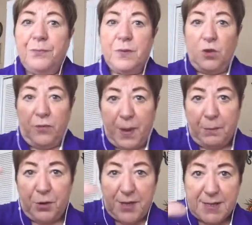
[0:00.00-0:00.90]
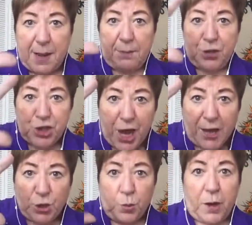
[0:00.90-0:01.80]
November, December,
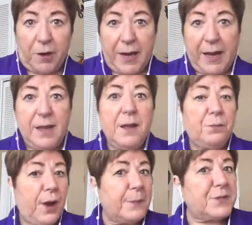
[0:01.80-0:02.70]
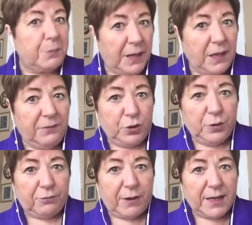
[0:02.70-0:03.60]
January, perhaps many of you
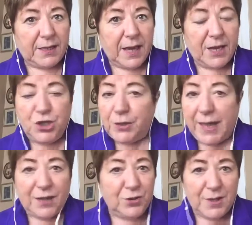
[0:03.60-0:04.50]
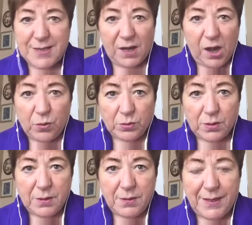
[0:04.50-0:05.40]
have recognized you can't do this alone.
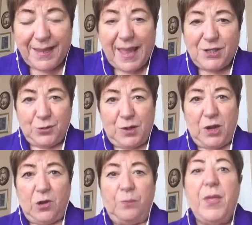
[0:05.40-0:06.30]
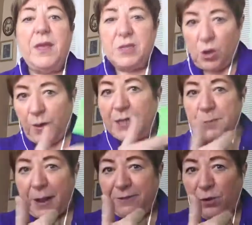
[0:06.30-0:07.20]
You can't do it alone. So
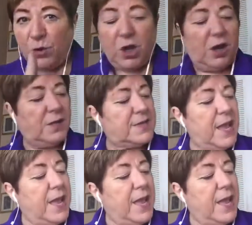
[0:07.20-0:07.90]
expect phone calls.